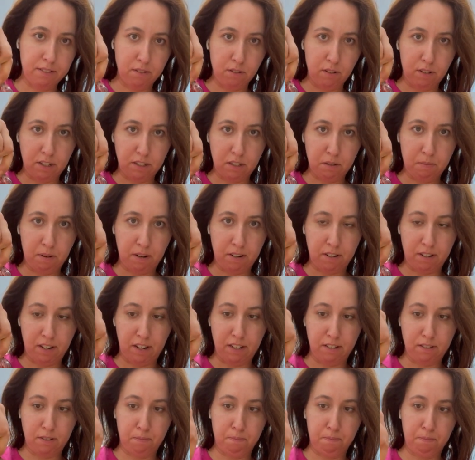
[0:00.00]
So that's about a
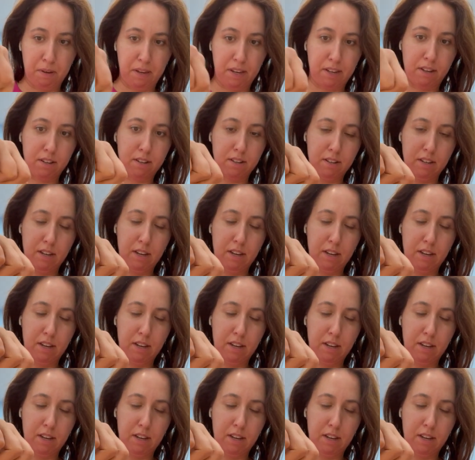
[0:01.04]
nice big